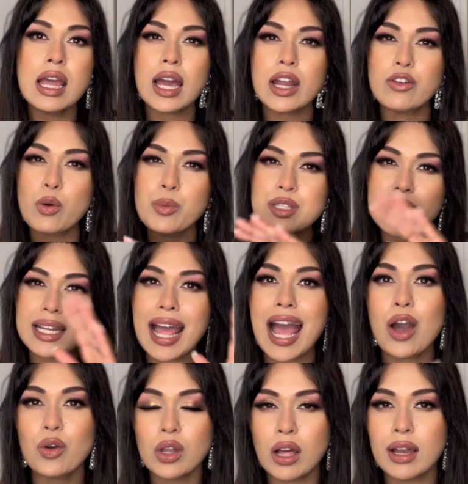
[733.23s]
almost like an
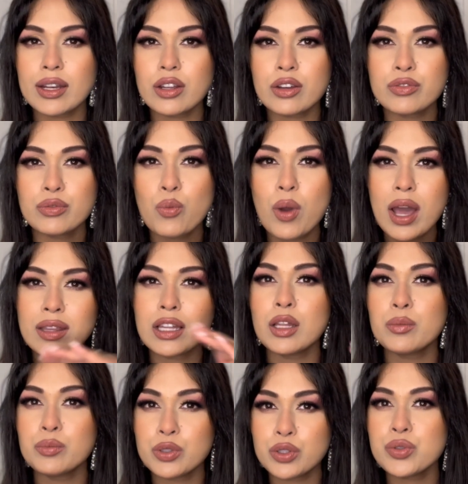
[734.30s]
outline of where the
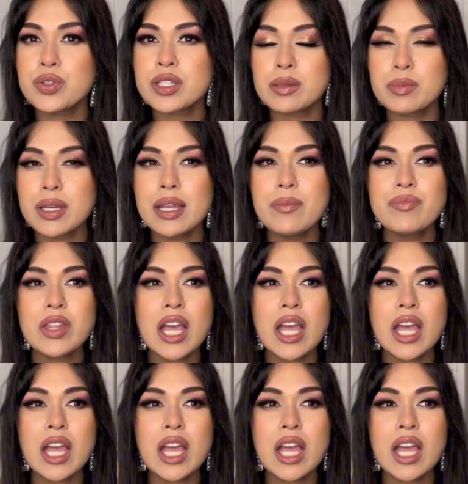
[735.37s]
lump used to be.